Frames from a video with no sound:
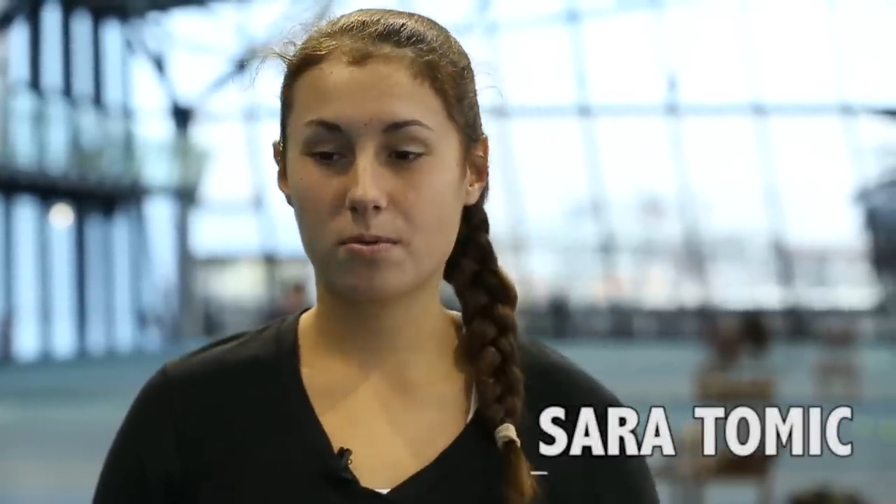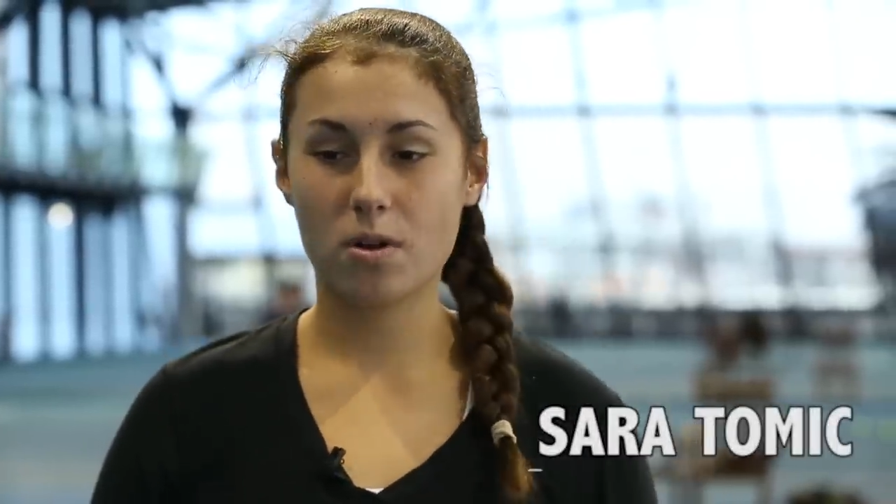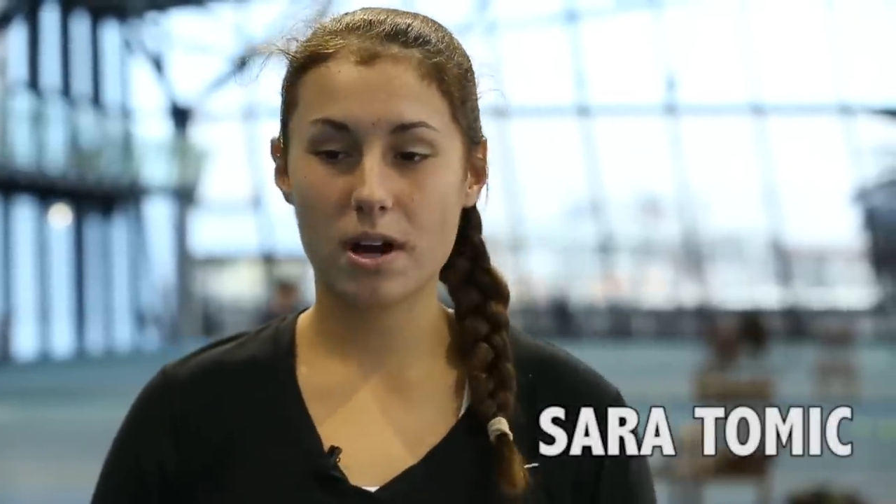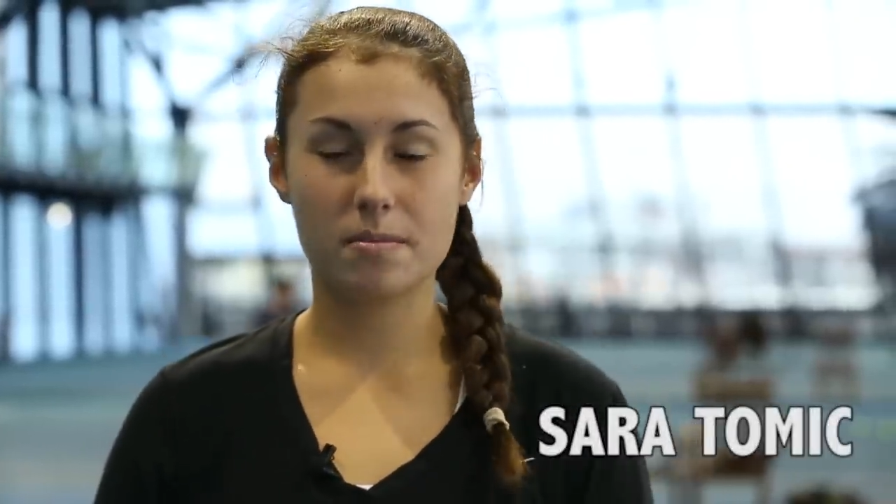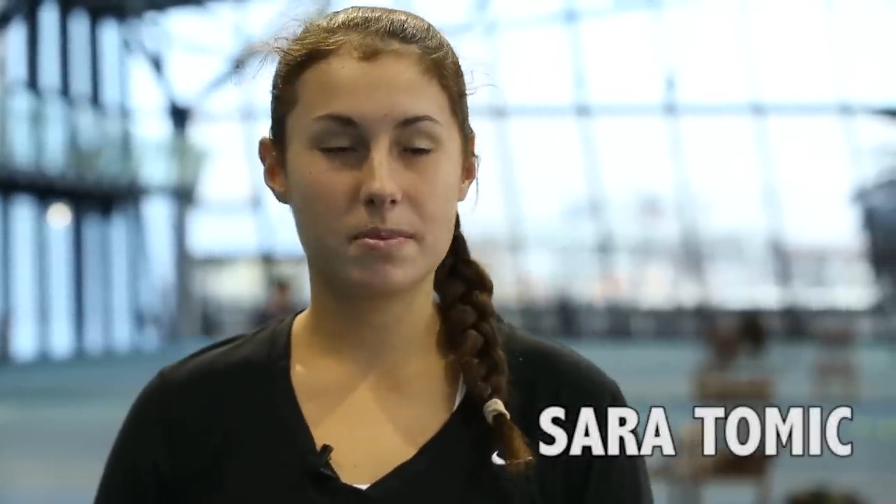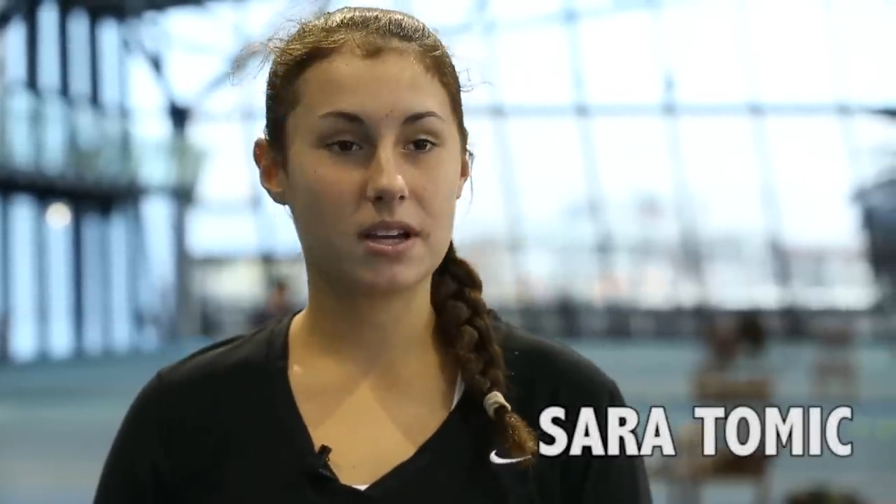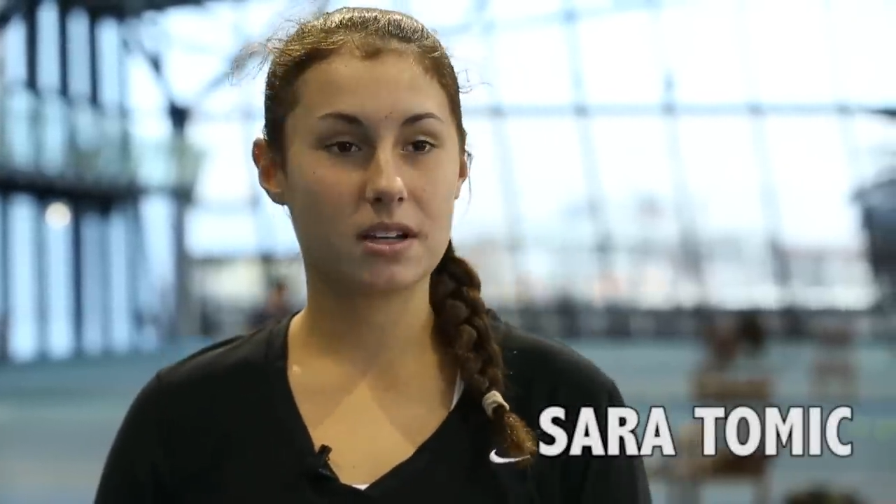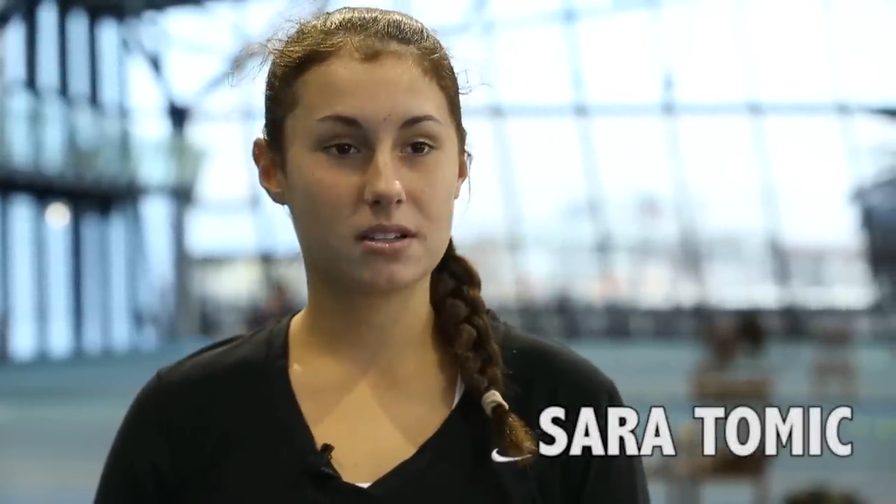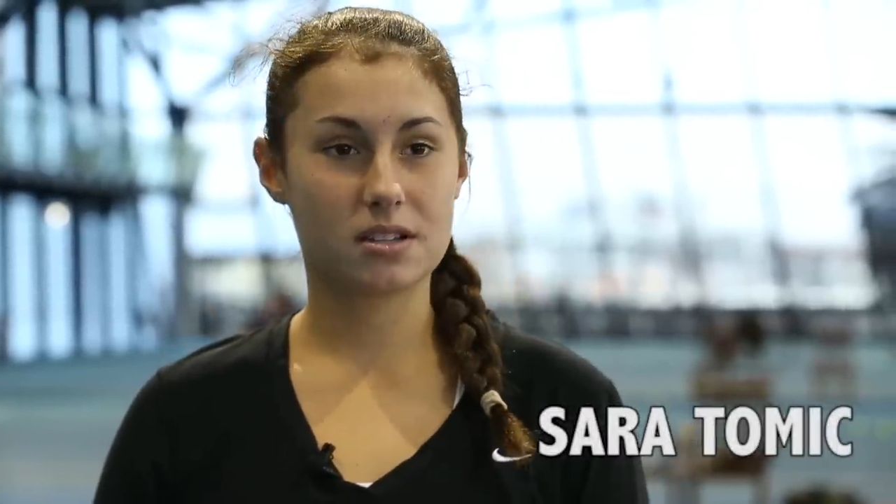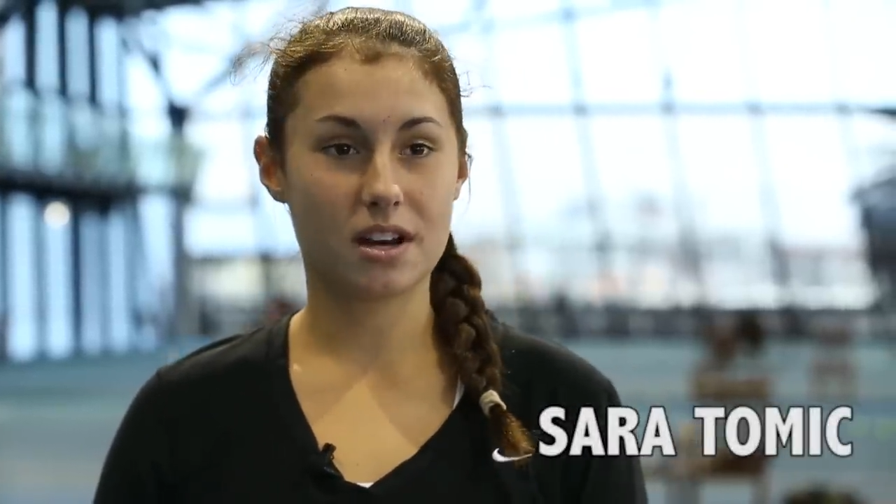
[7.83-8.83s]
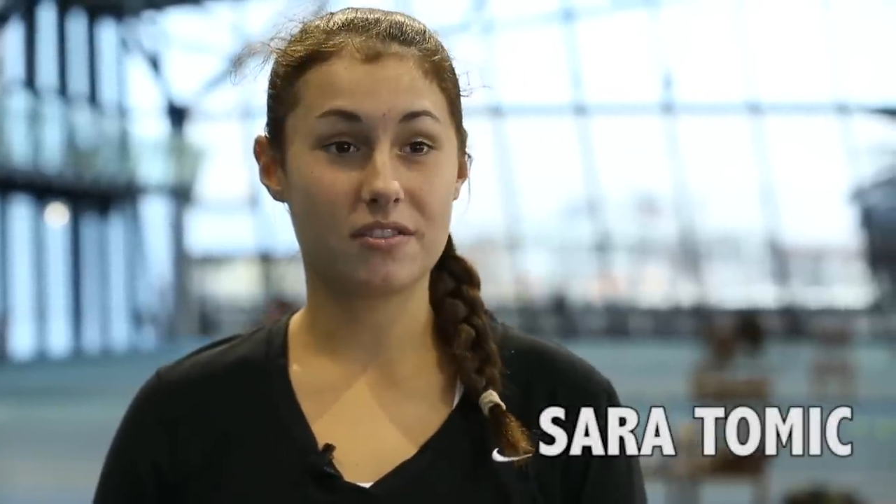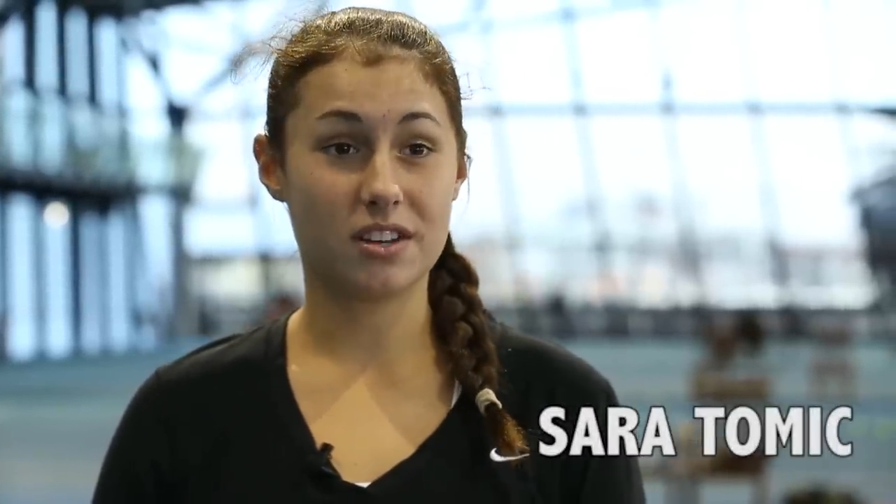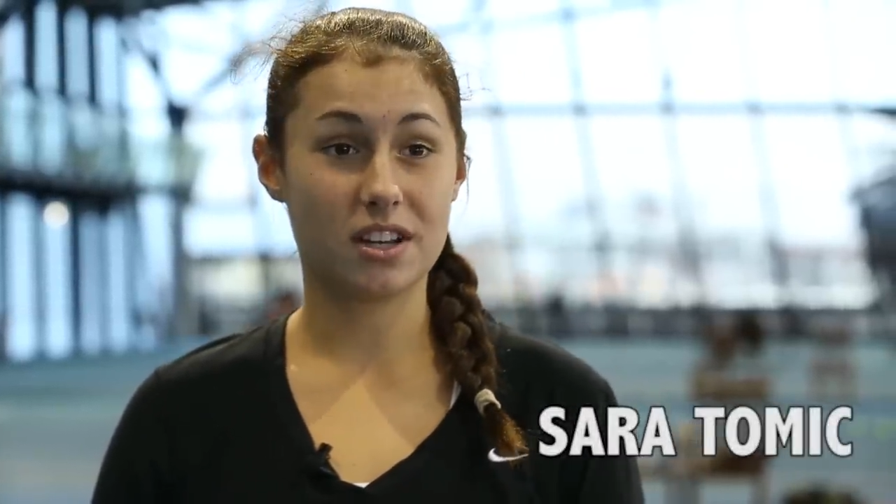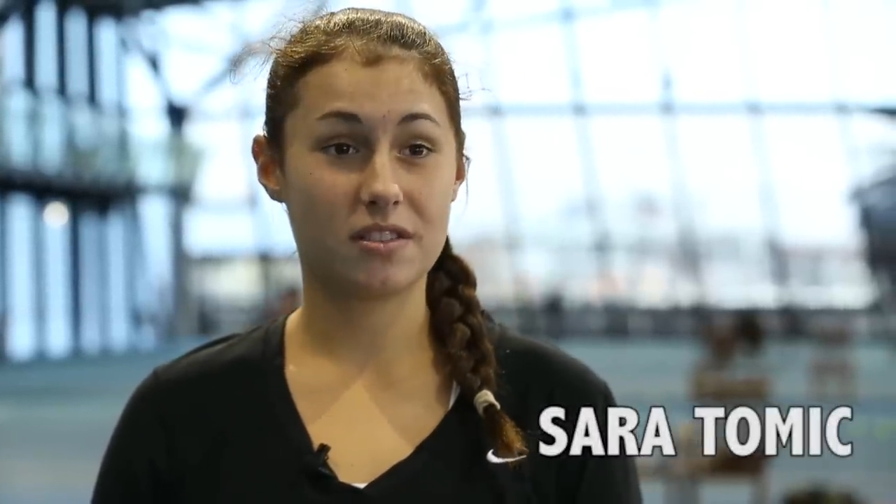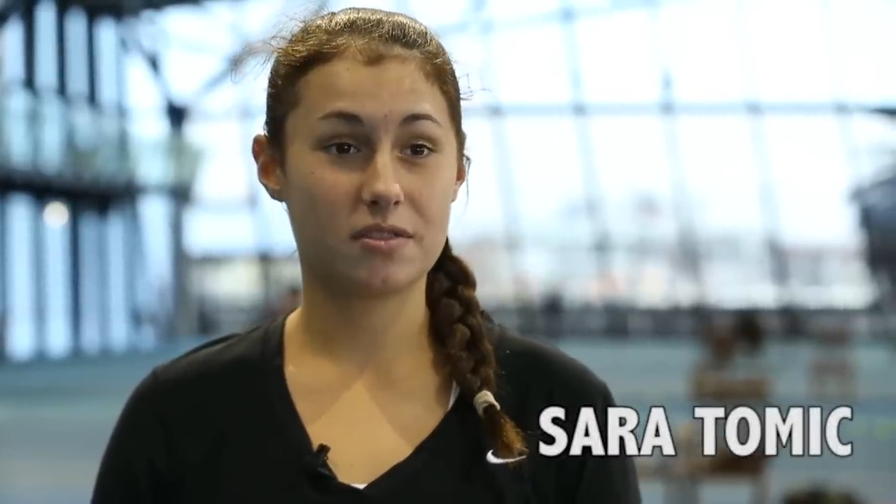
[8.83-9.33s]
quite a big, tough
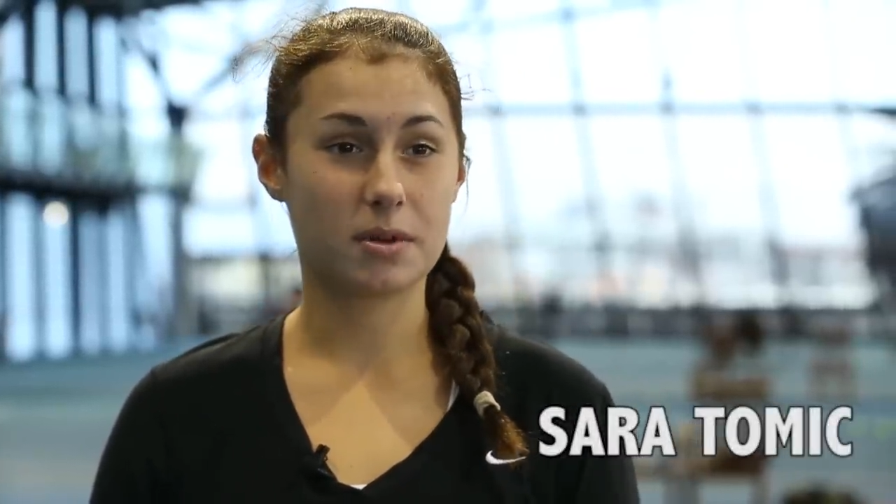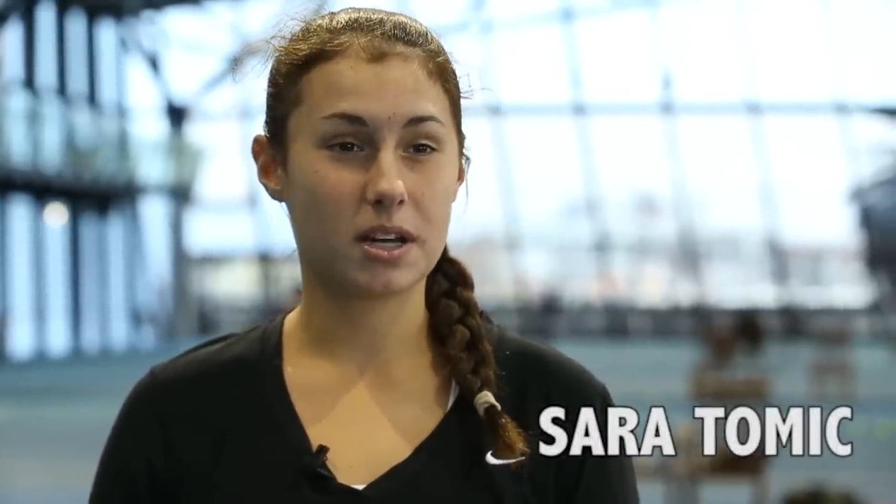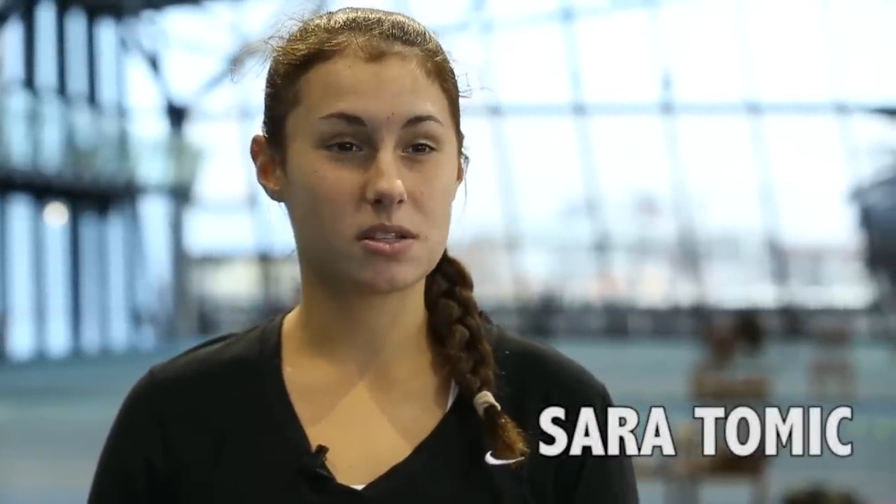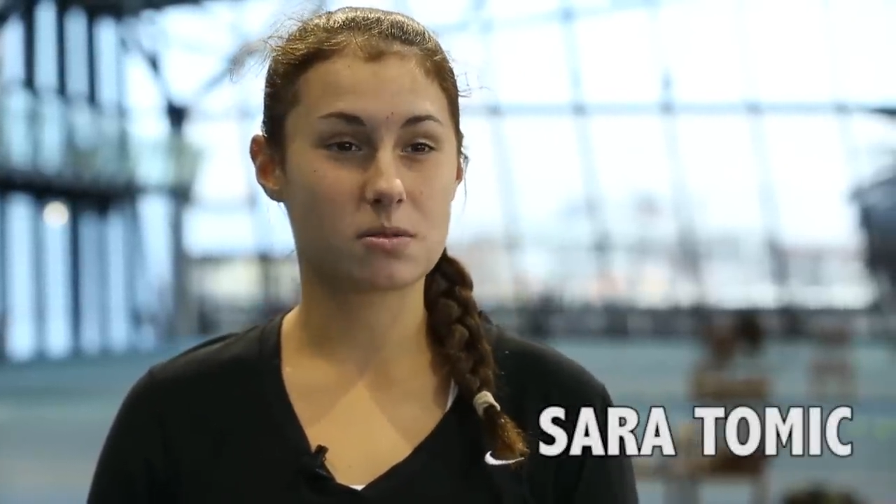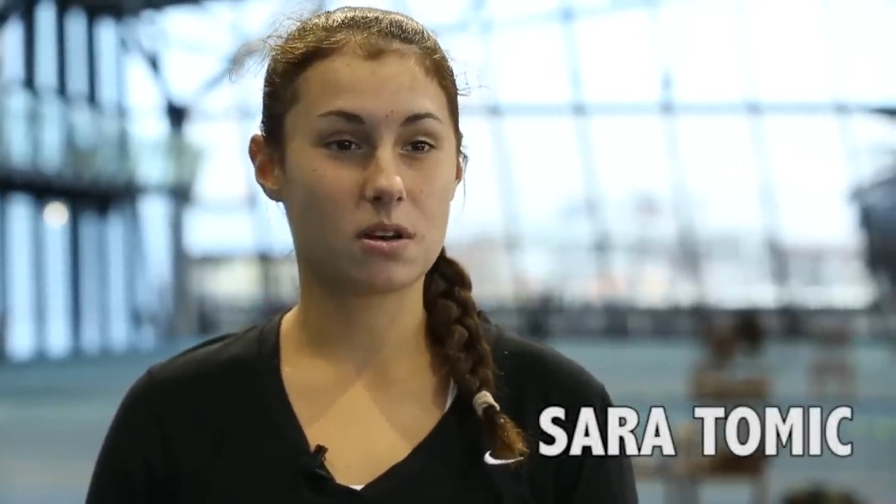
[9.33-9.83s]
year for me as